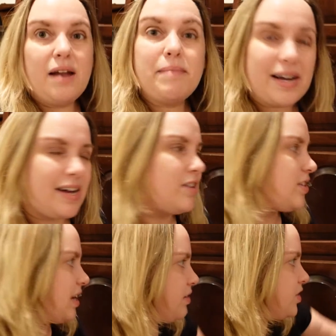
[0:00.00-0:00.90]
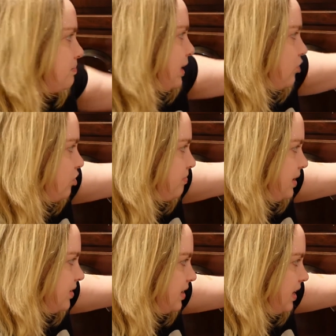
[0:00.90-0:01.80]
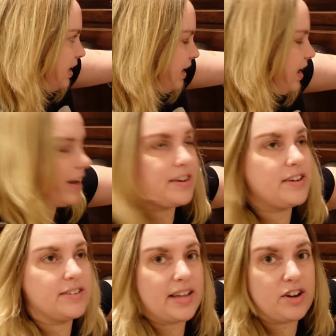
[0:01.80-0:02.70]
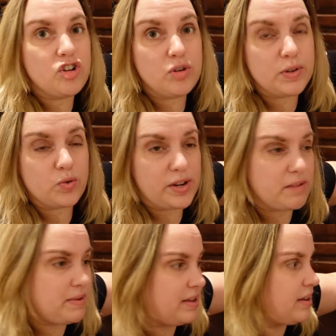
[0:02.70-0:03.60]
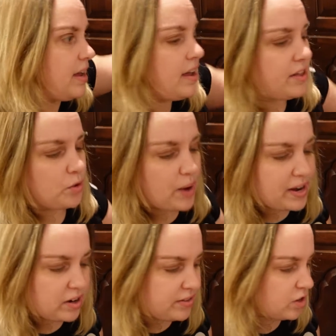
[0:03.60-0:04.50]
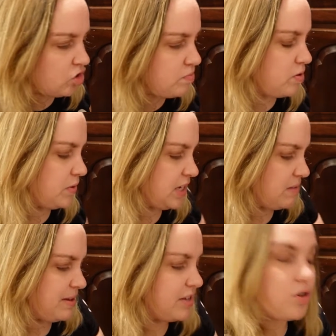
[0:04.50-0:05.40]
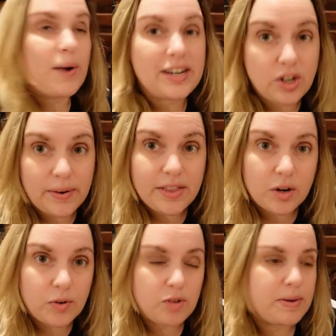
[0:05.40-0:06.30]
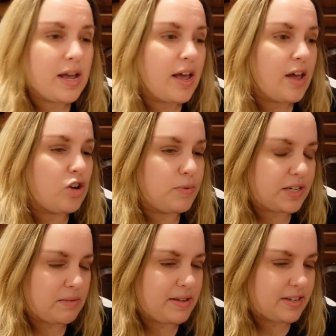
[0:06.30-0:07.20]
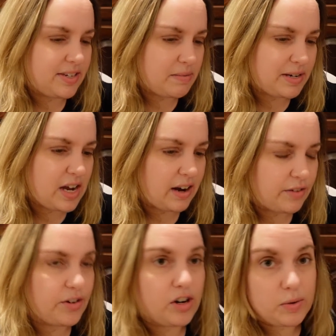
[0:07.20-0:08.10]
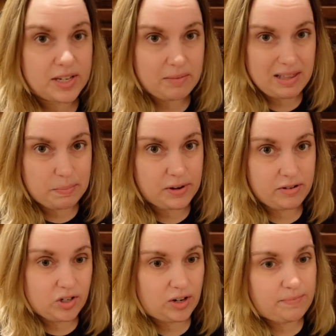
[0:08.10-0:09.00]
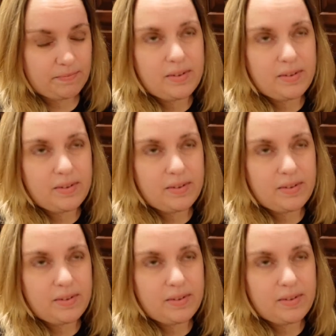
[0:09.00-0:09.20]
And among ourselves, my groupmates and I had to decide who was going to be the writer in the group, who was going to be the director in the group, who was going to be the cinematographer, and who was going to be the producer.